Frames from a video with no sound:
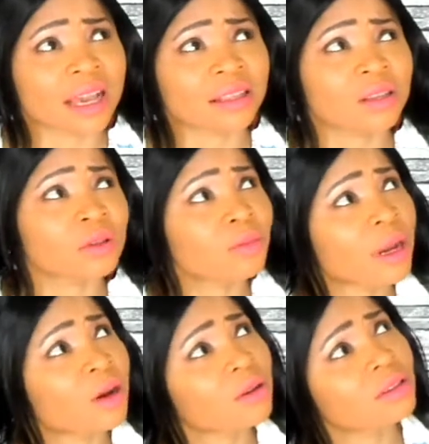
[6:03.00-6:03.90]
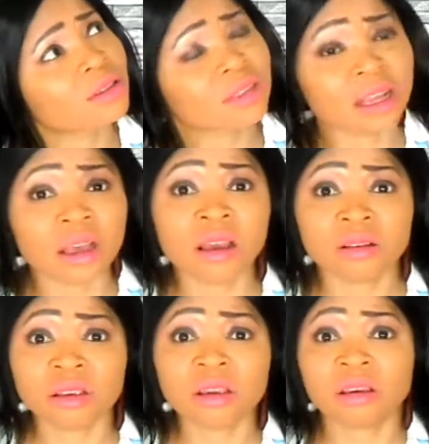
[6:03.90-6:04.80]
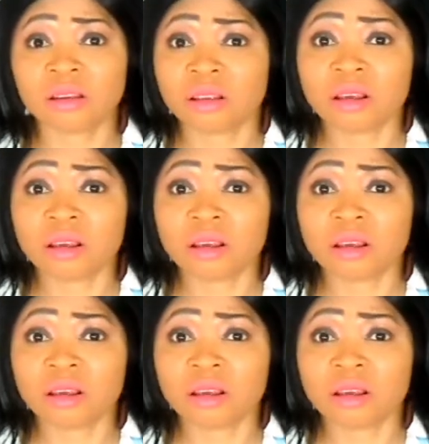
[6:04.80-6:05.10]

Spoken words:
like this? Oh my god, this, that. See,